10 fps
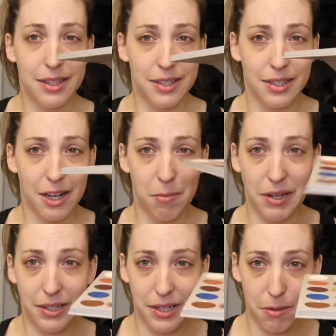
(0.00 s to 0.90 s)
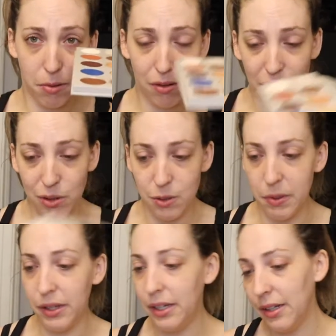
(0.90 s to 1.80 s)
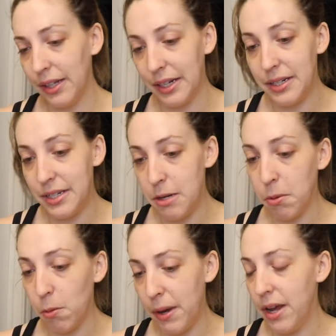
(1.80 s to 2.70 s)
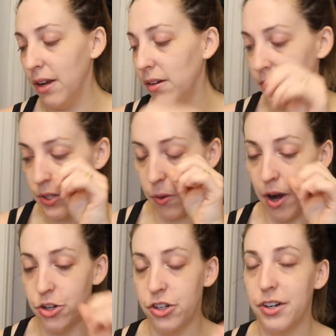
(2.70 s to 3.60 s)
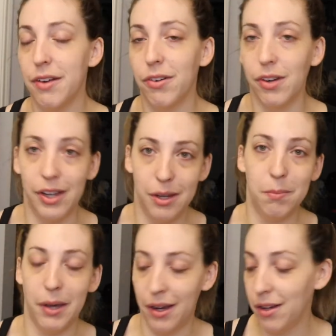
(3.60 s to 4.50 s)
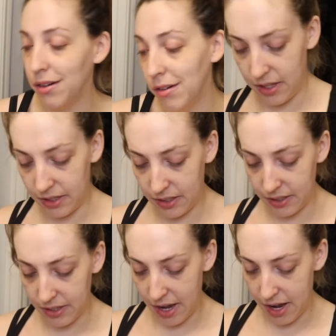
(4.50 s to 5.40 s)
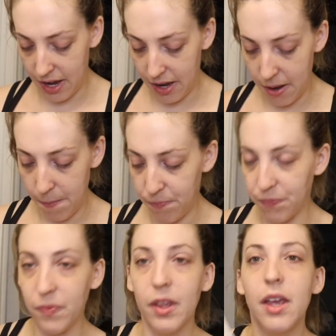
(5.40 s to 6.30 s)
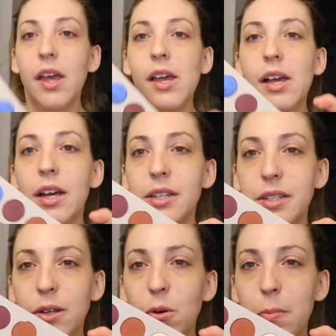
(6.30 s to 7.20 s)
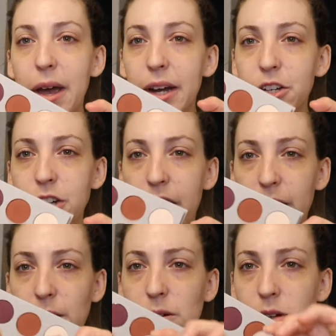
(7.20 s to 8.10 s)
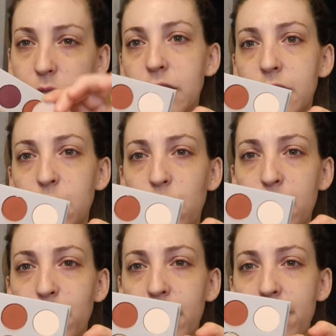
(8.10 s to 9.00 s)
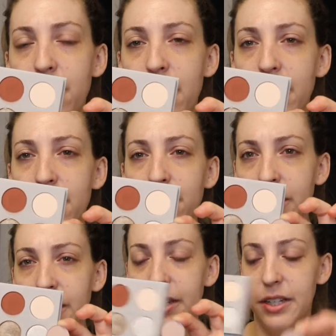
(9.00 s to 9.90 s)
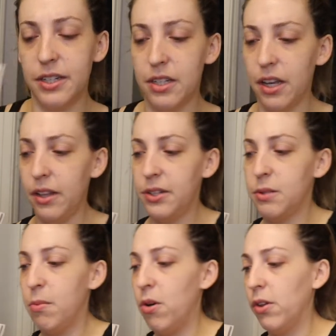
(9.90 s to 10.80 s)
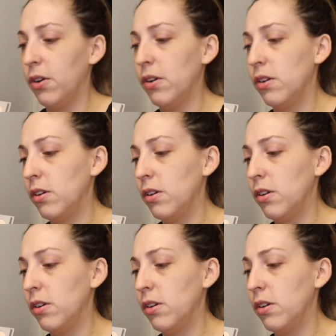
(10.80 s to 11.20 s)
This is going to be deeper ultimately, like a deeper pan, so I should never hit pan. This is a single MAC shadow. This is 1.5, so you can see it's slightly smaller.